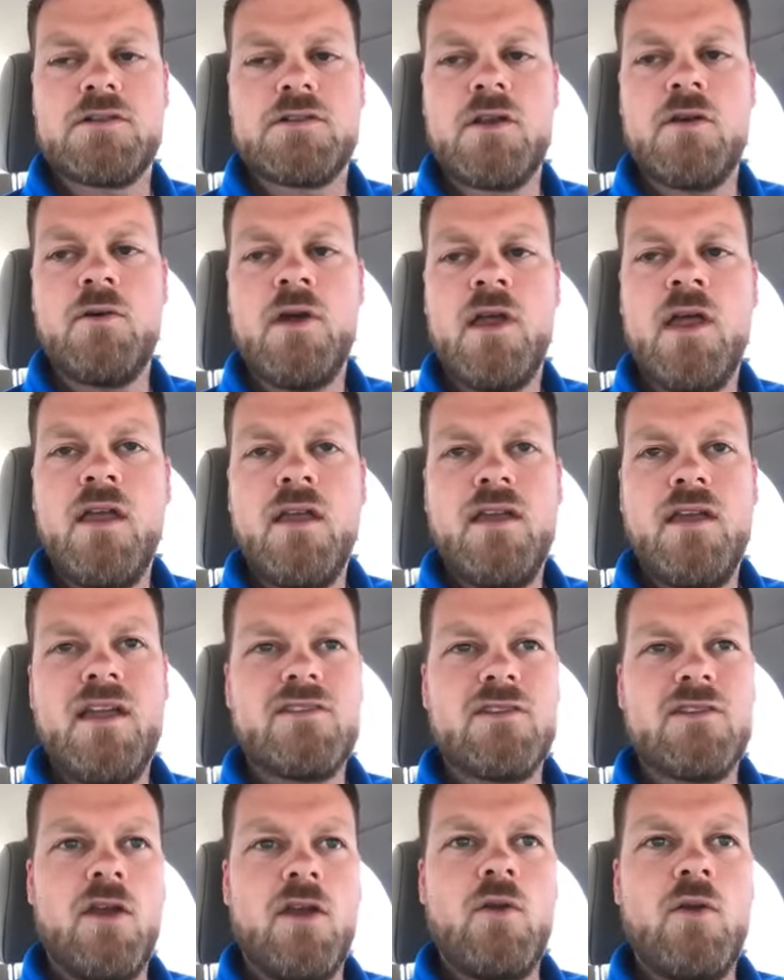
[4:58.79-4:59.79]
So it's
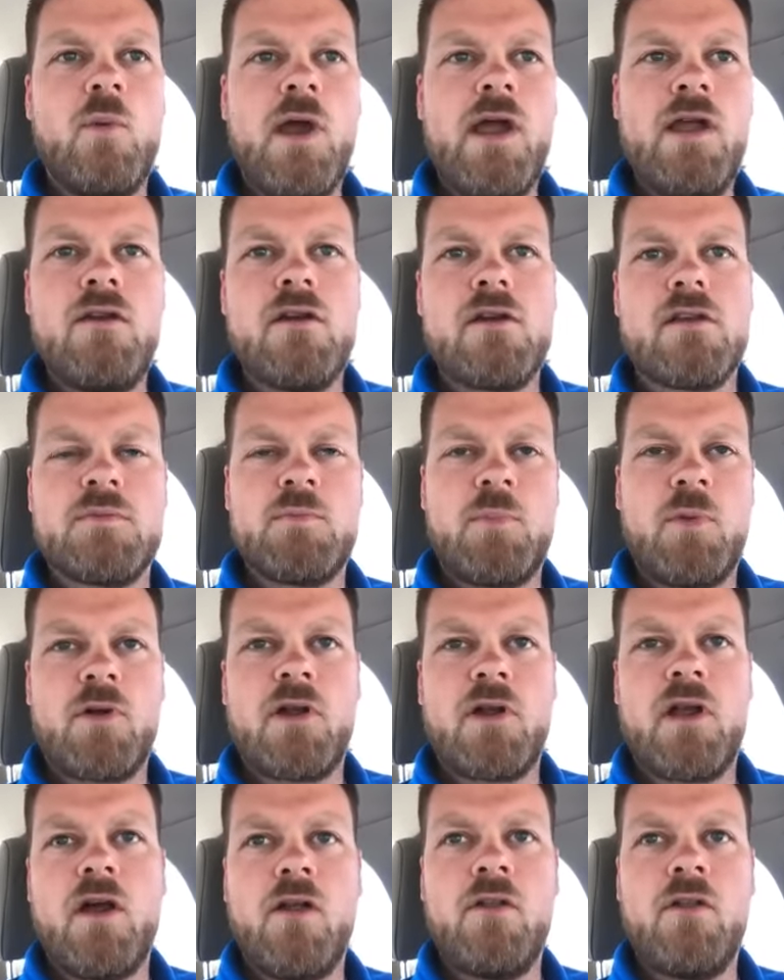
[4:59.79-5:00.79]
a good way to explore
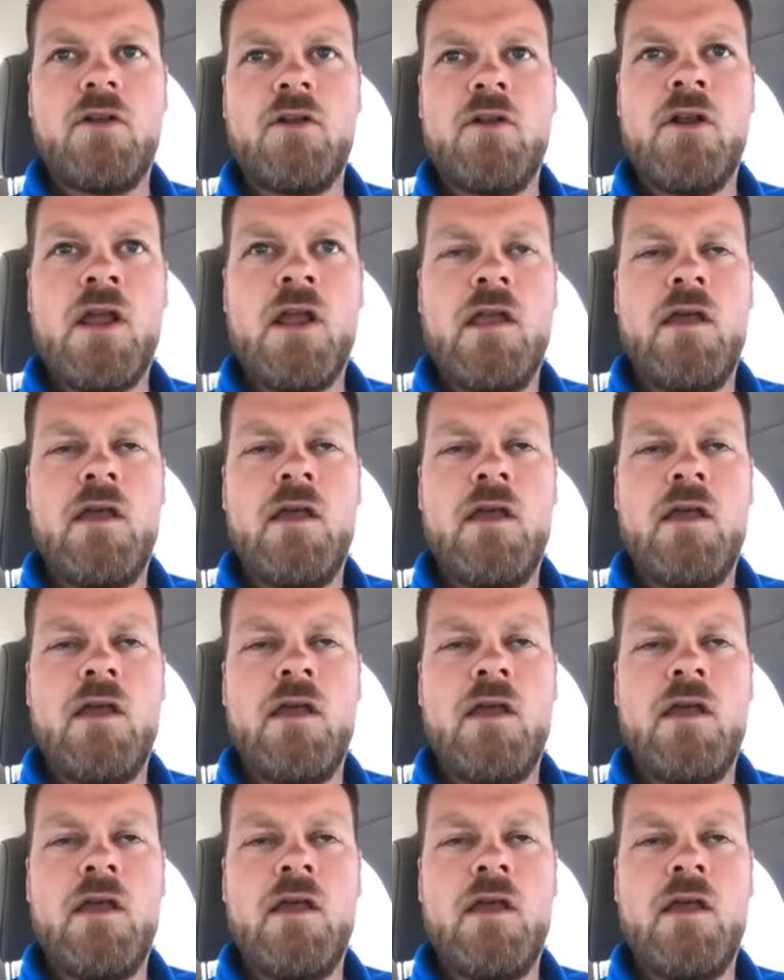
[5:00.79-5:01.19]
color.